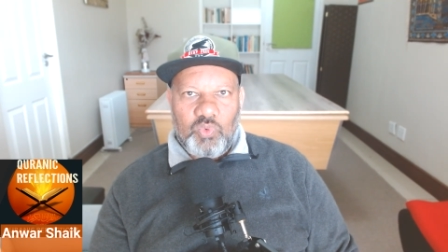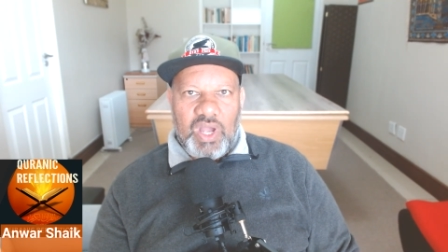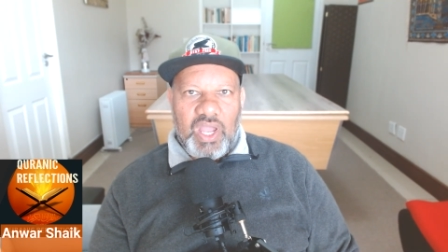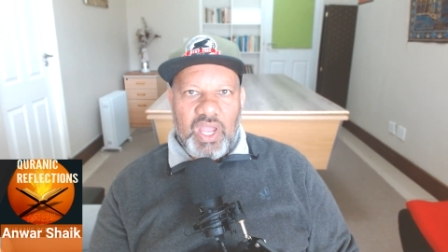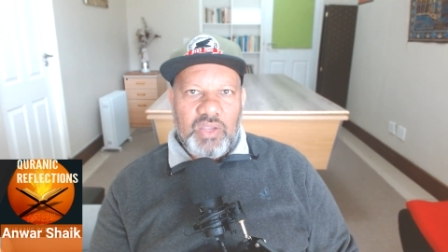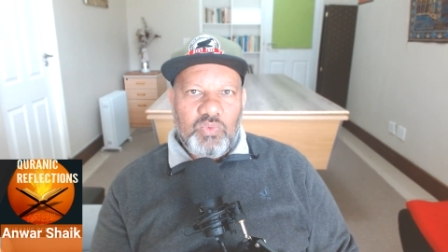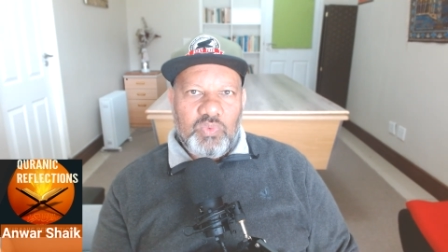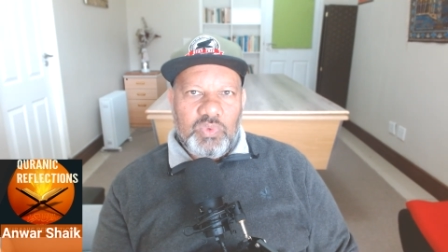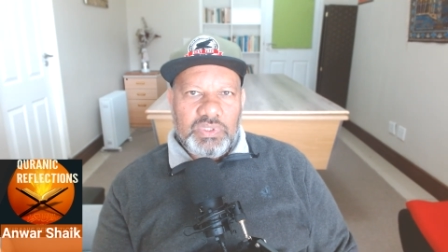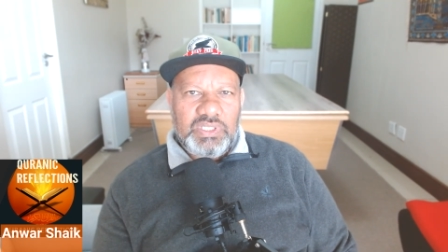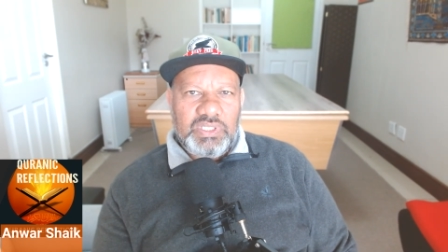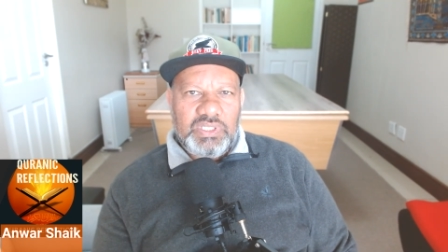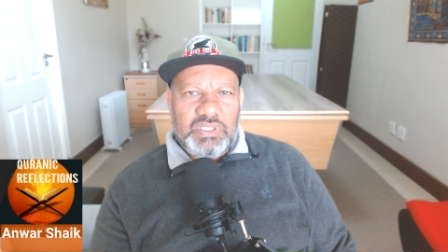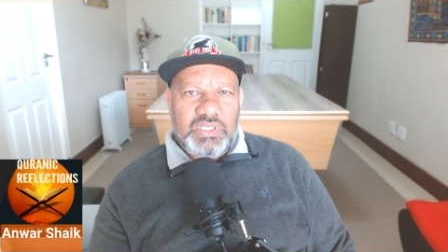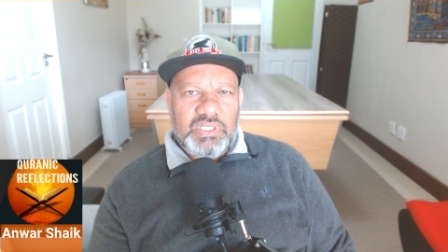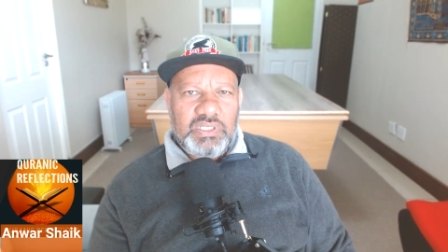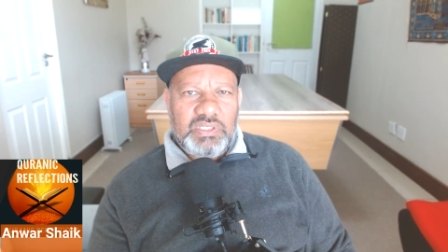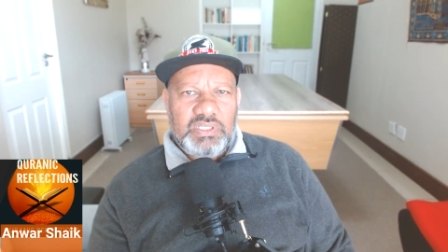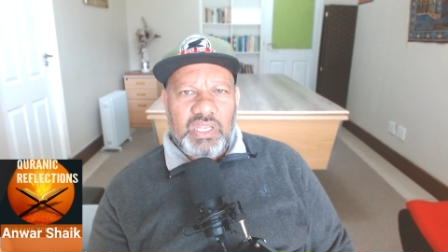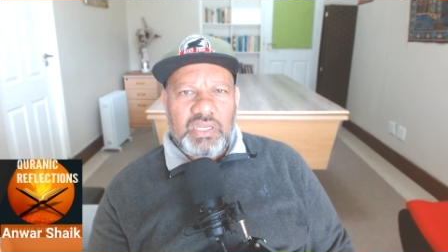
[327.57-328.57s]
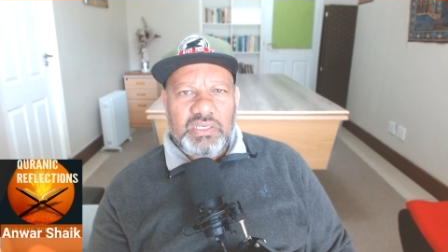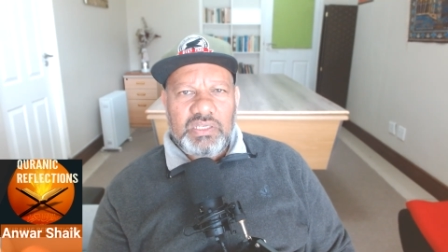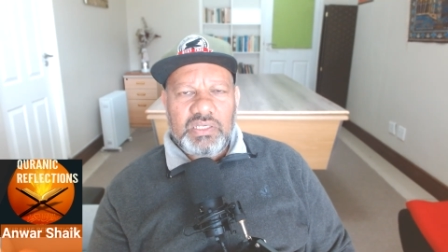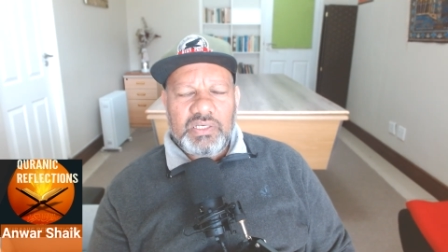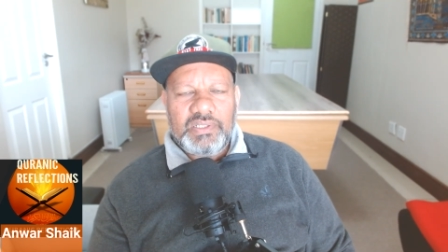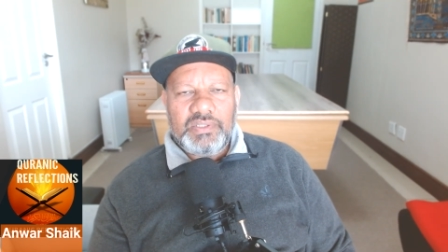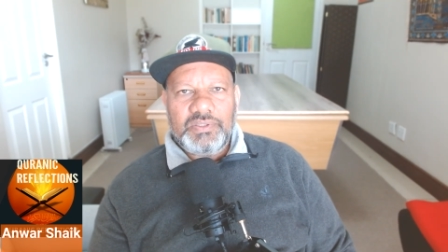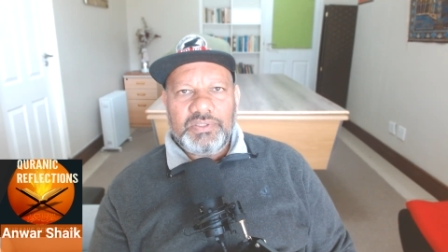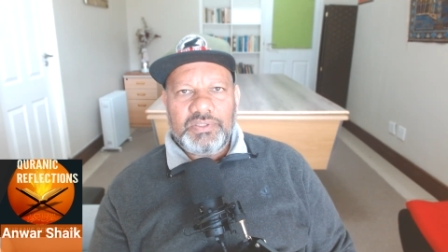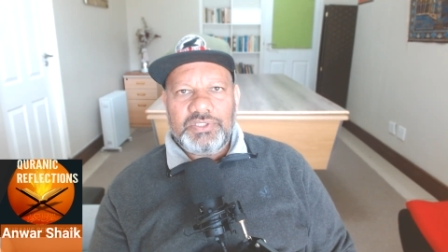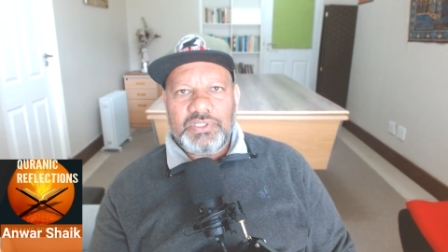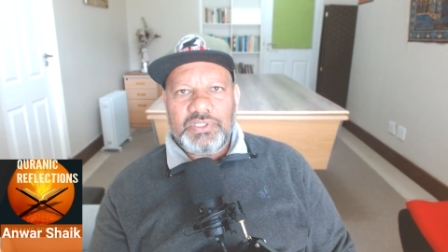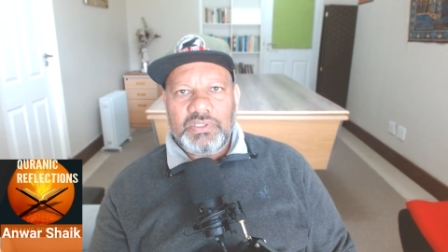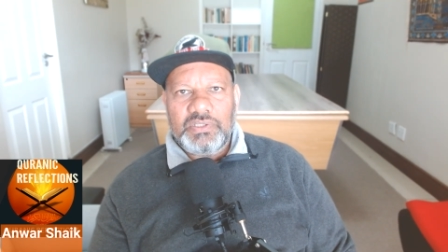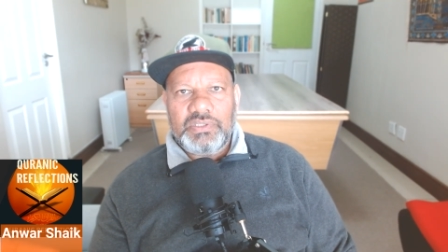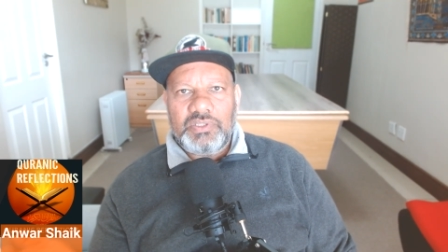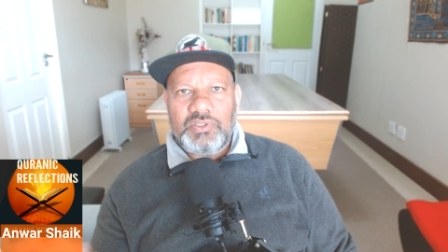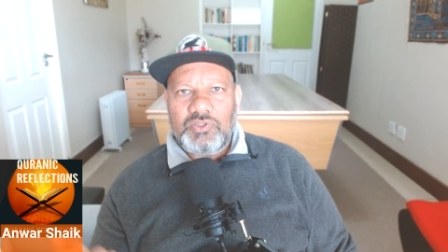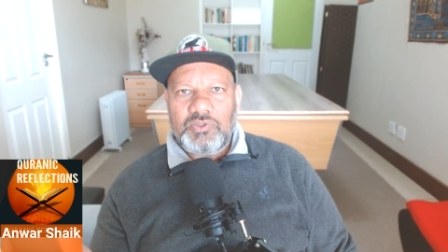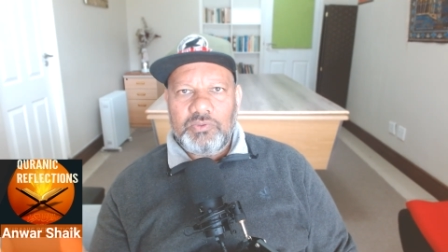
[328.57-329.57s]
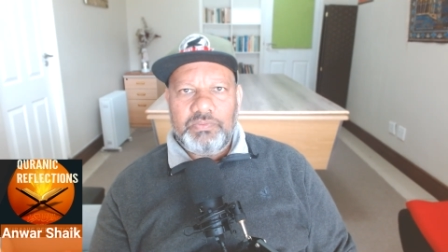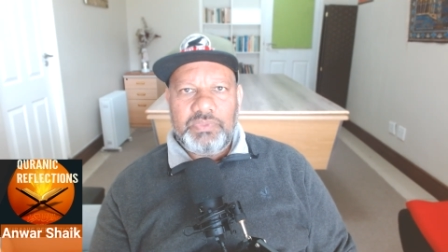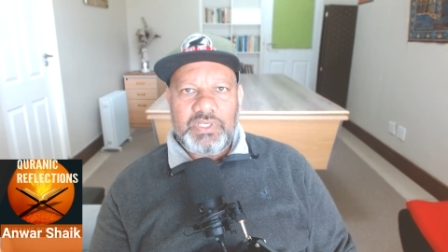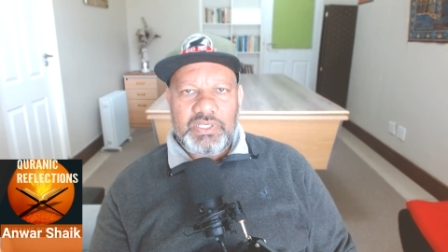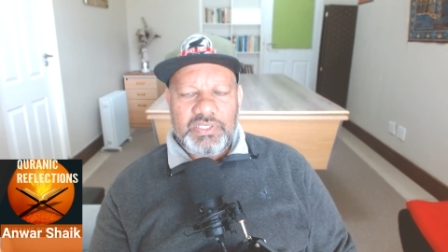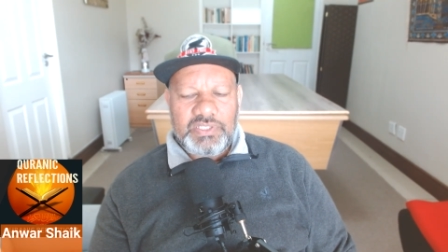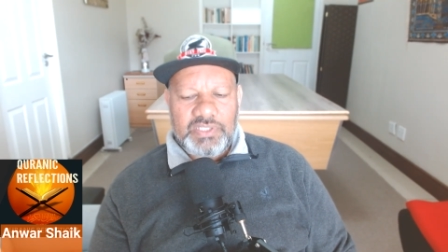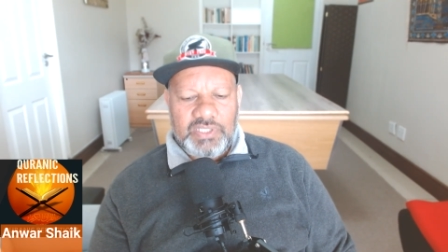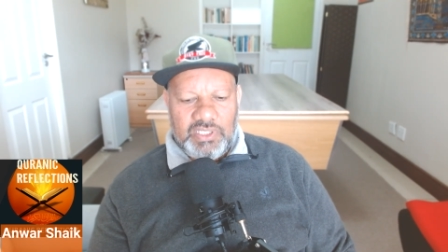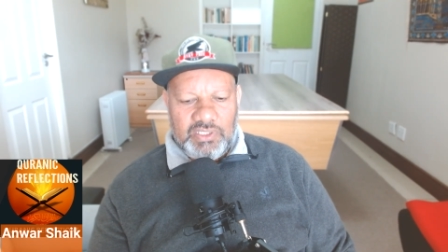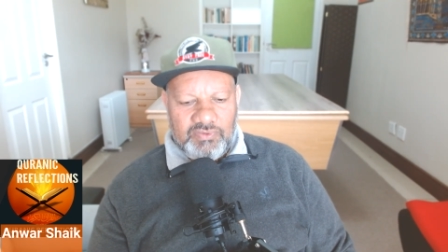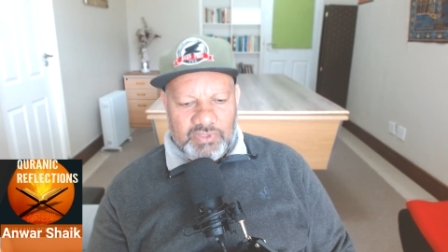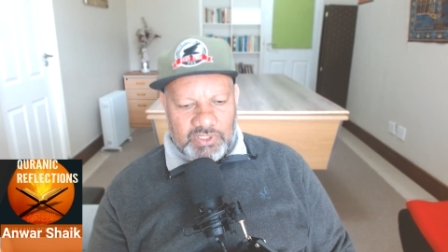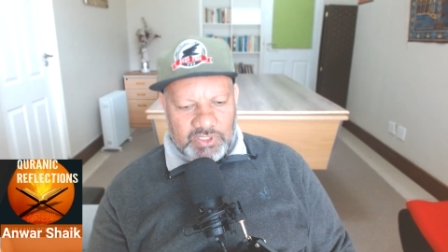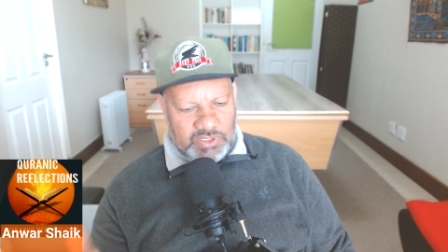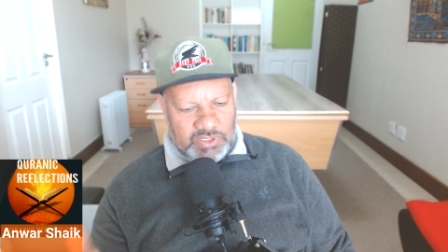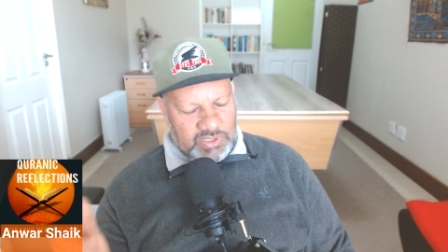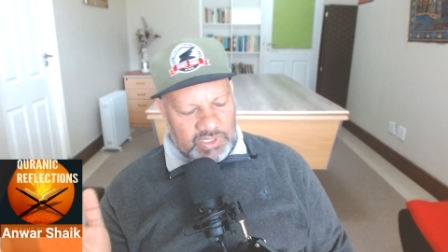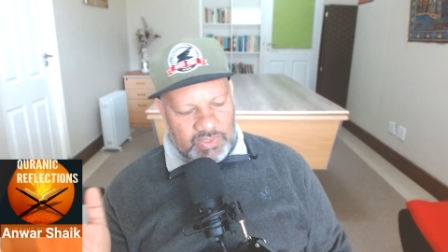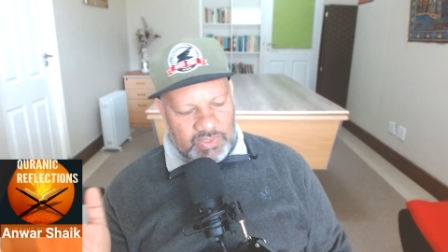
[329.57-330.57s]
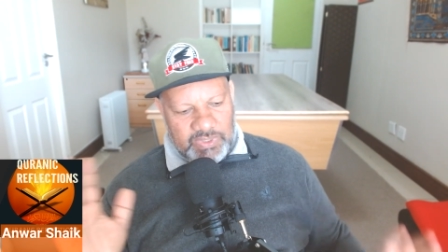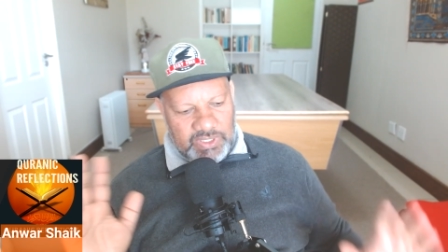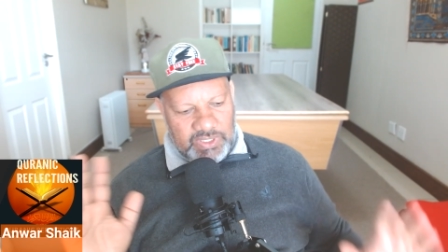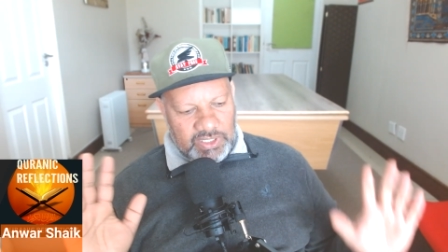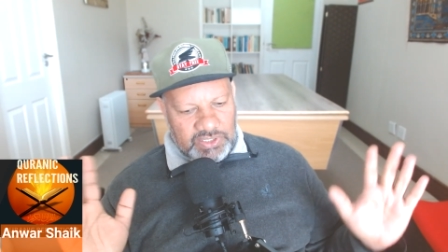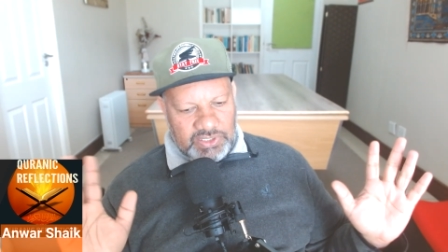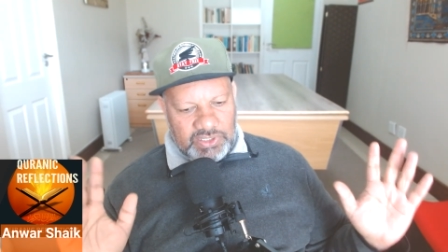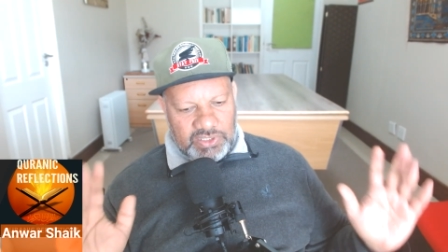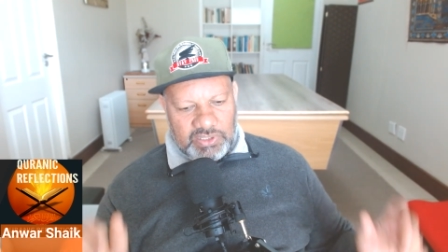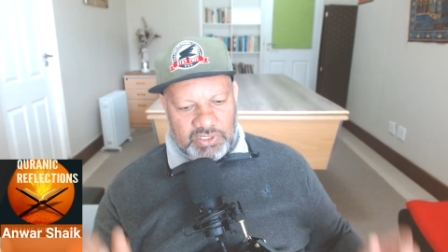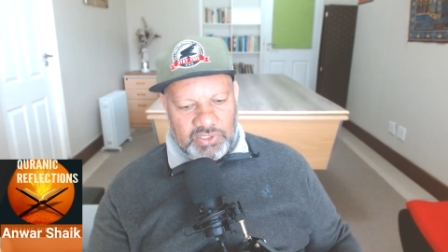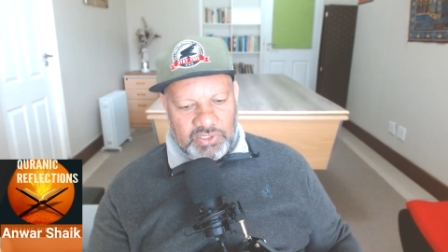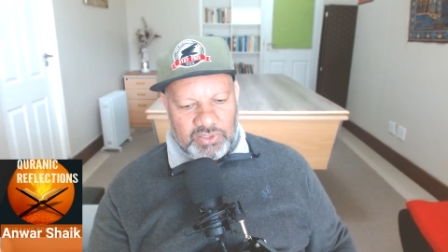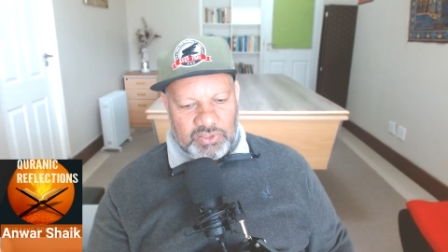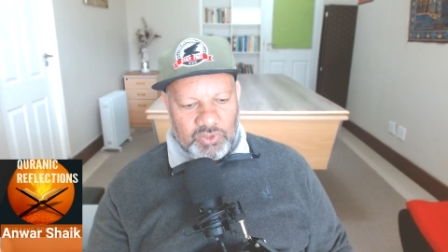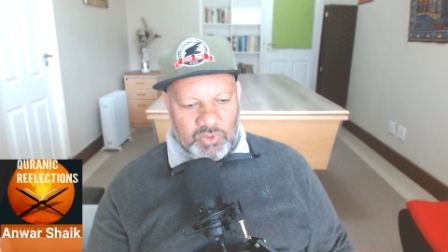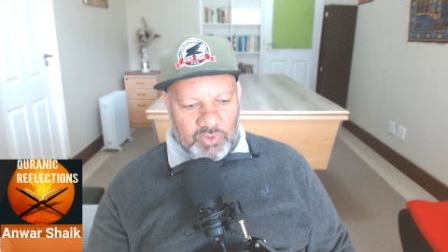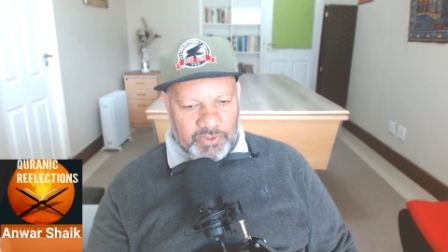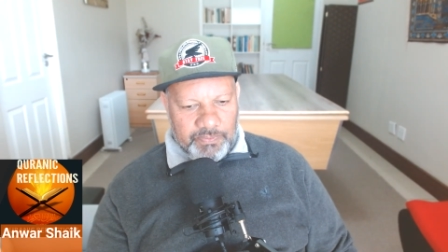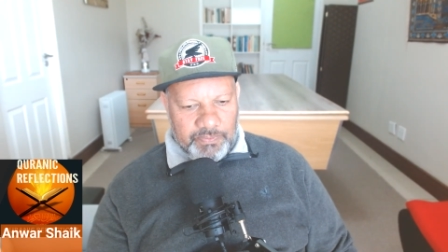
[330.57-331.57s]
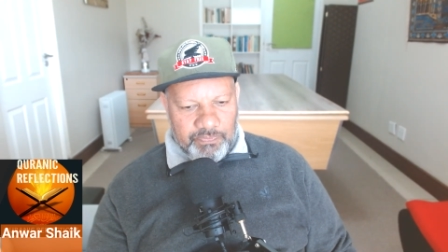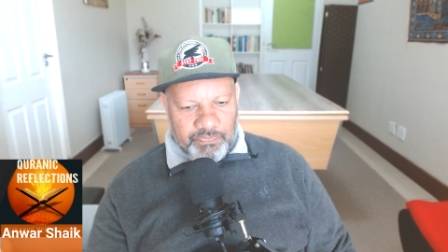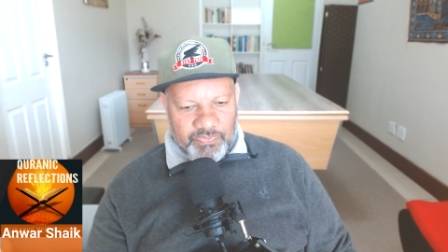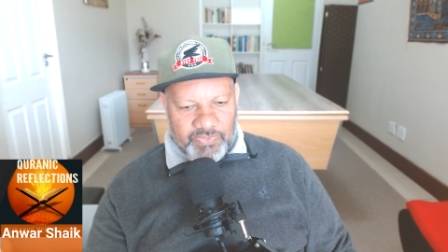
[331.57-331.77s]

Why would he need 10 year old children to be servants? But that's just a thought.